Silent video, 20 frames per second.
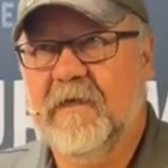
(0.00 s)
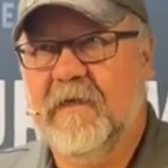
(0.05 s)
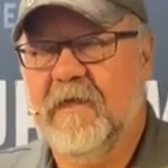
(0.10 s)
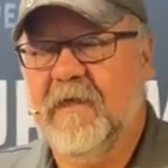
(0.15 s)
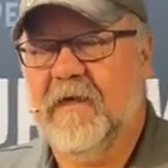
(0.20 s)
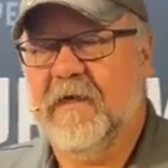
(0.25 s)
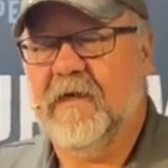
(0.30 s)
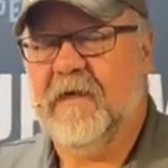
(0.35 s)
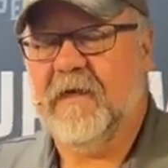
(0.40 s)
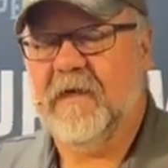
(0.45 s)

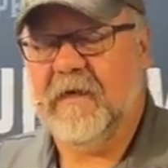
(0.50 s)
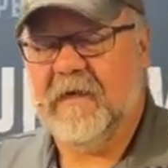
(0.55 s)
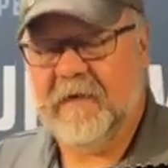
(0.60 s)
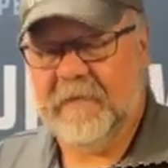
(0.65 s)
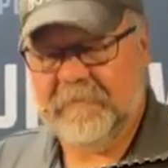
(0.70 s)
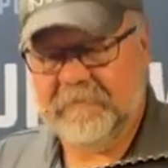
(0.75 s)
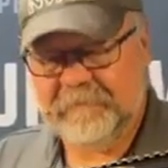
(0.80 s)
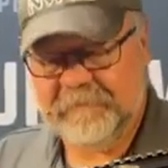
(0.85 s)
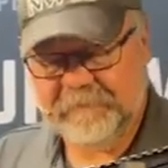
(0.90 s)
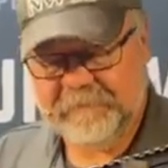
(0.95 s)

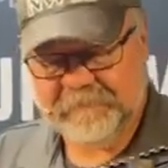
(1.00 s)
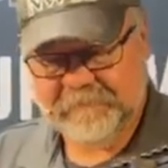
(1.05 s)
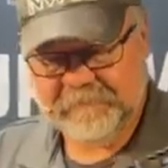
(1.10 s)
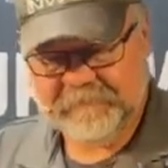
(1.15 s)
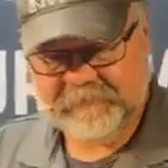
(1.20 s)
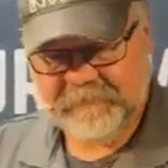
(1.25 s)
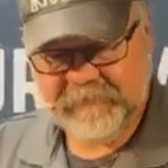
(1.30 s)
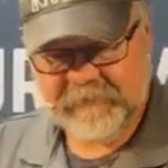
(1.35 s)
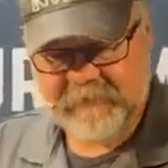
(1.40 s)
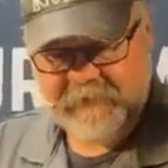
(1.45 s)
I
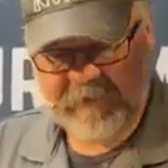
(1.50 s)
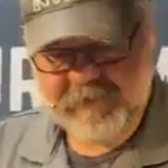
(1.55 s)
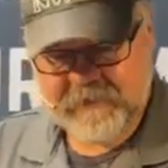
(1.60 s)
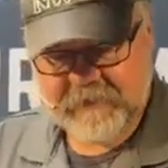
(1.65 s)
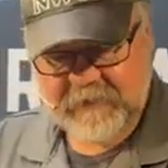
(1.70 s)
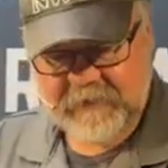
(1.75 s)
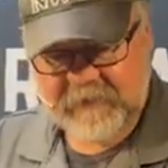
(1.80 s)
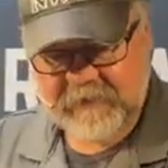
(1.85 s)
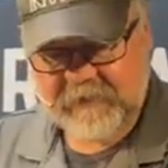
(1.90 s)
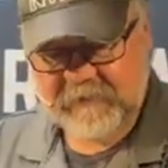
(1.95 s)

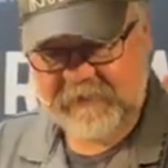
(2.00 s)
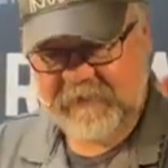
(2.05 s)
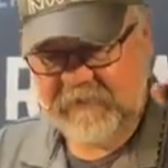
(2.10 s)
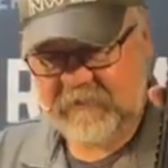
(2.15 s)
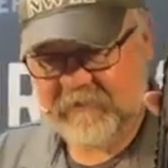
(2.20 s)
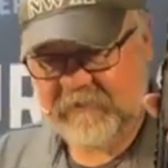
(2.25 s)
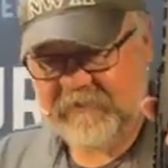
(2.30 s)
think